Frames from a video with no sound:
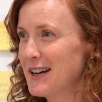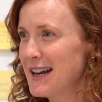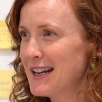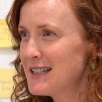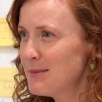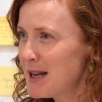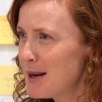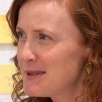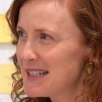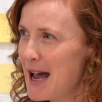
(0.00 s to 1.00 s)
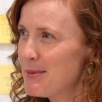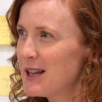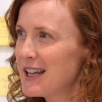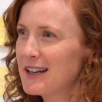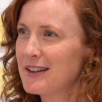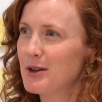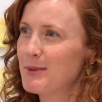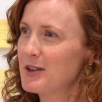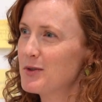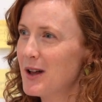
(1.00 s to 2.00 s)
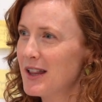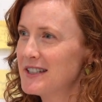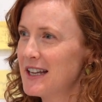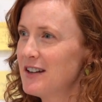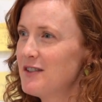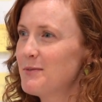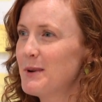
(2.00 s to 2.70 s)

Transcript: and sometimes dabbling in a little bit of qualitative,